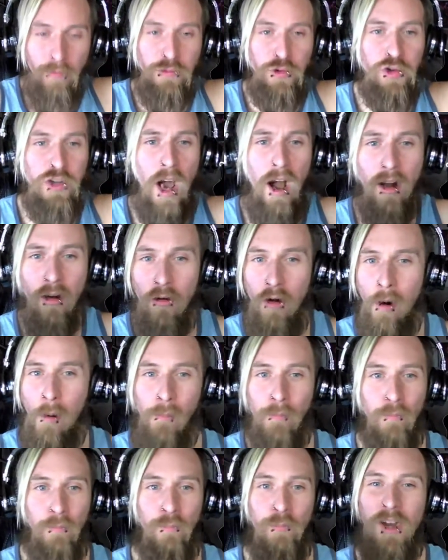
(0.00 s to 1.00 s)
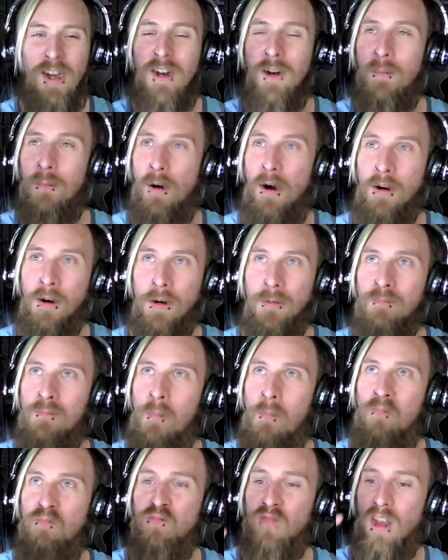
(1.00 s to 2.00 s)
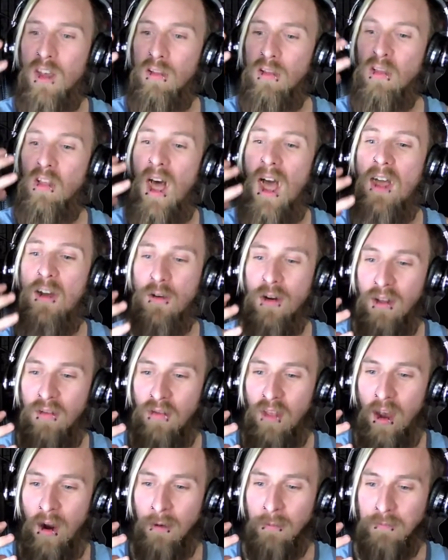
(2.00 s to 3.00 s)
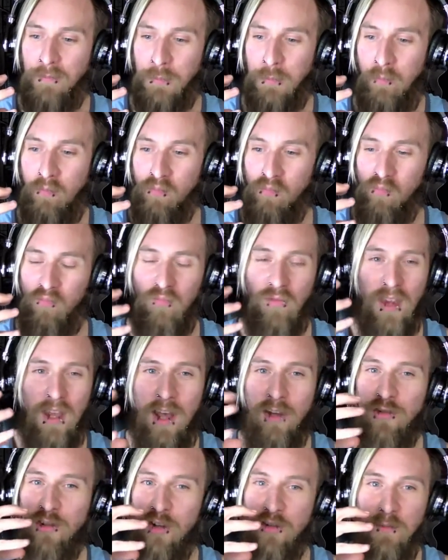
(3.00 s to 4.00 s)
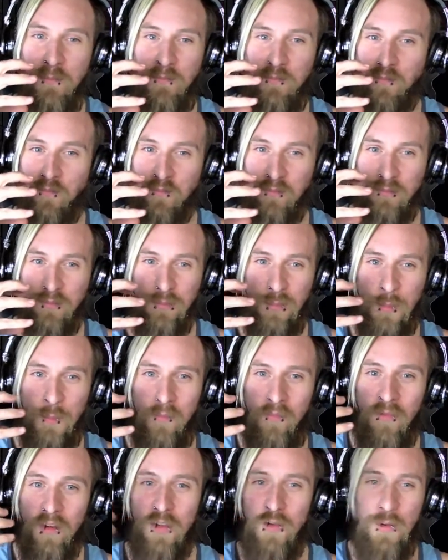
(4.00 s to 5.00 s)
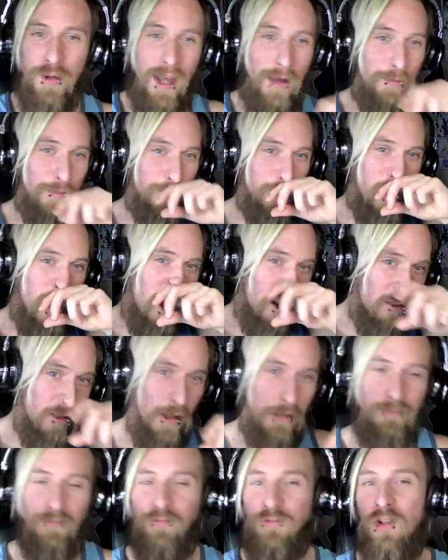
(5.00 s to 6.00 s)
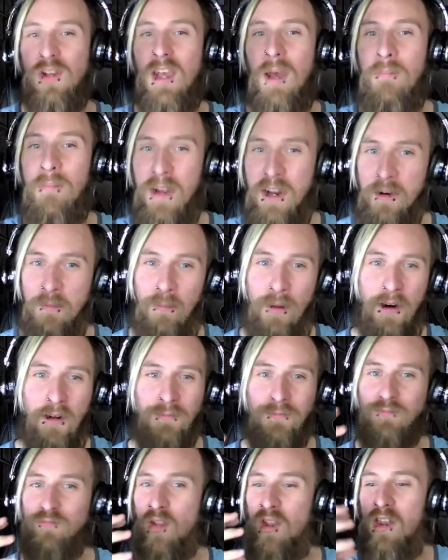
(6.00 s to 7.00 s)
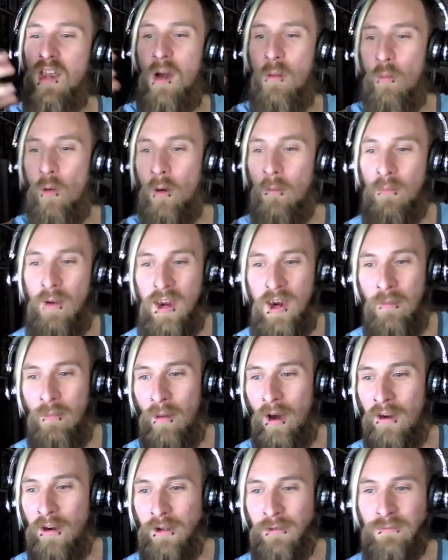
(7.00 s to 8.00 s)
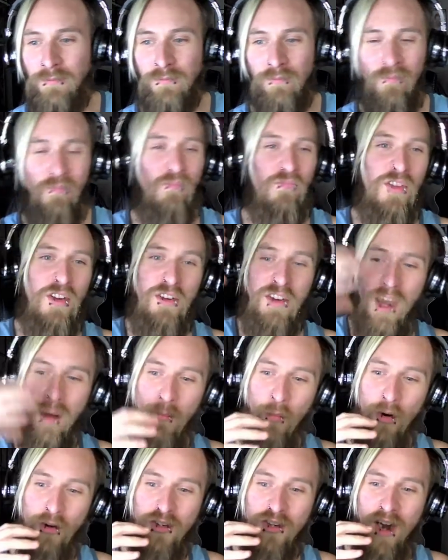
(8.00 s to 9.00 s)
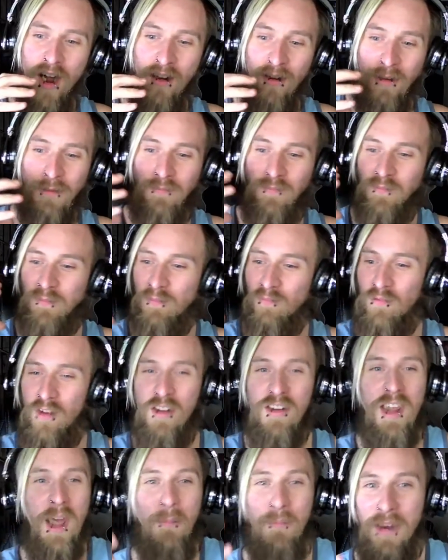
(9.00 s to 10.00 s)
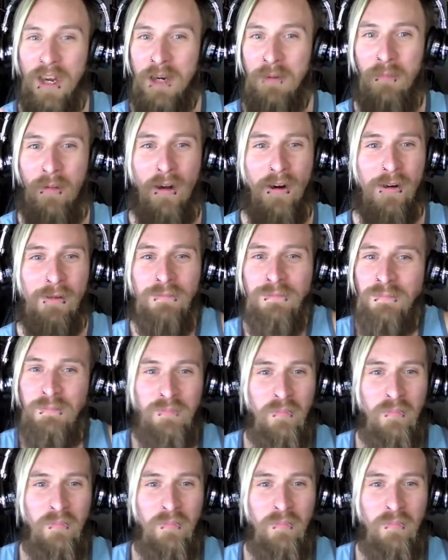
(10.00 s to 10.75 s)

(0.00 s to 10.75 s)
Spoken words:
Chocolate, peanut butter, layered in there. It's just, you get chocolate, you get peanut butter. Then you get more peanut butter, then you get more chocolate. Then you get peanut butter.